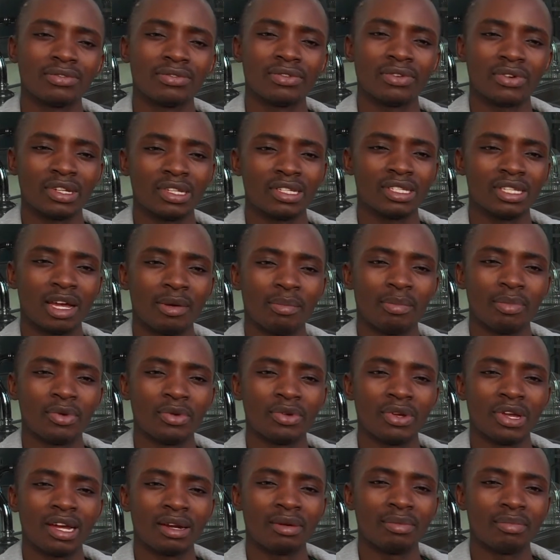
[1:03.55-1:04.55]
For example,
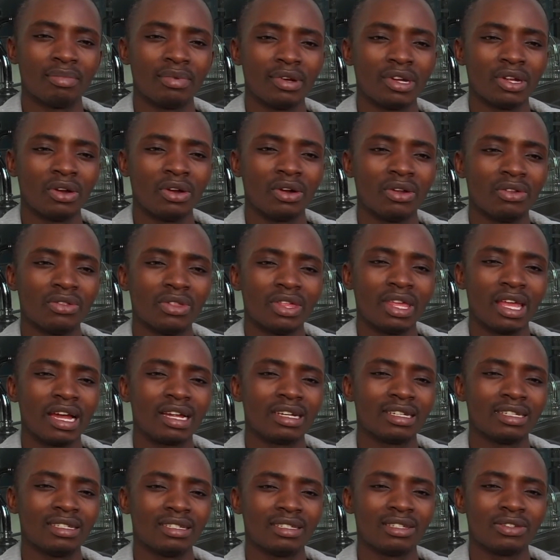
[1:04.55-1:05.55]
you can bring all the
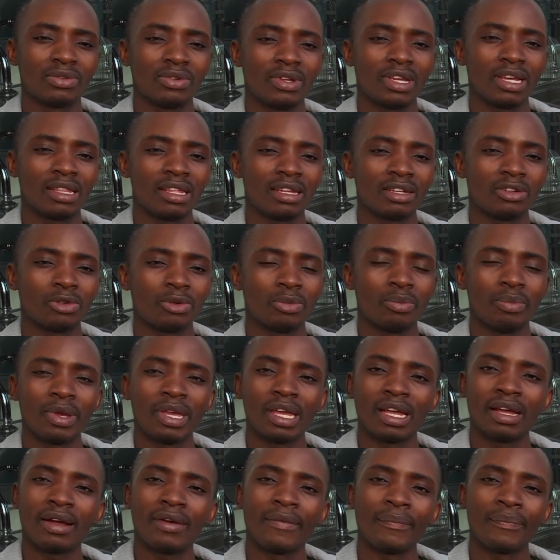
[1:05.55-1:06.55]
artists together to
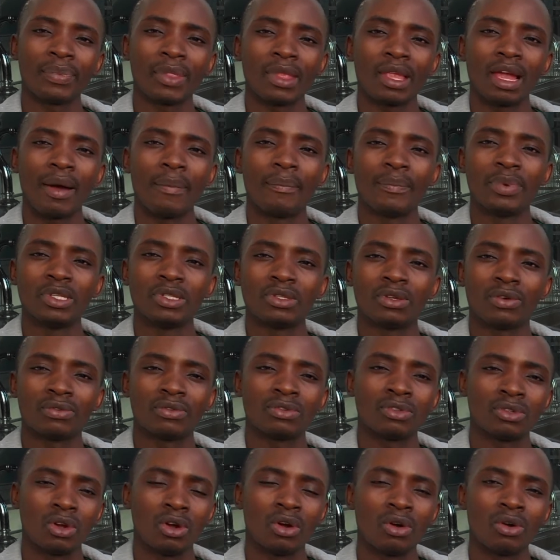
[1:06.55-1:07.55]
make a piece of
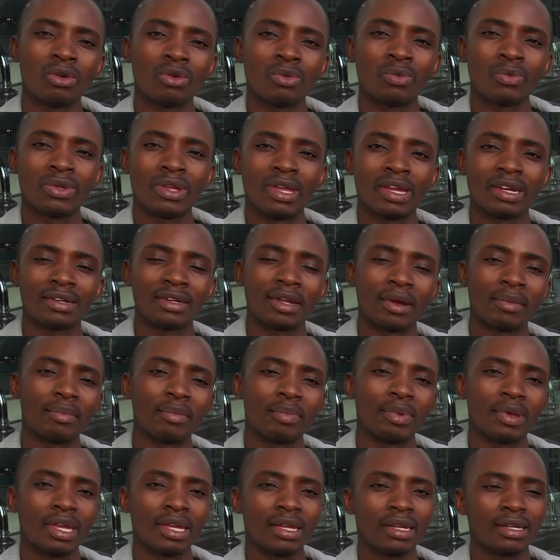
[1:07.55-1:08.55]
song on Wiccan
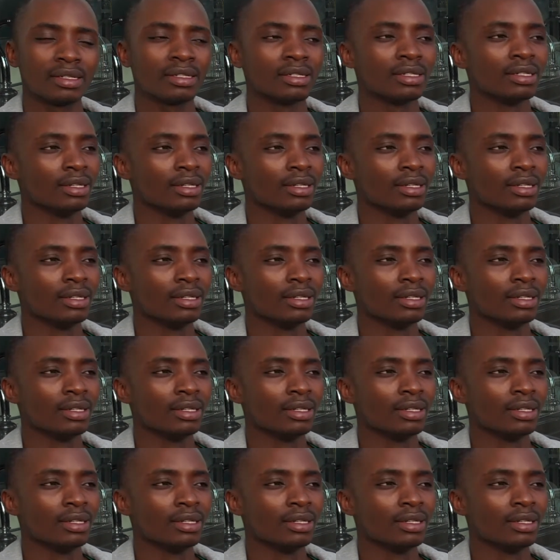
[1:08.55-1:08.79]
campaign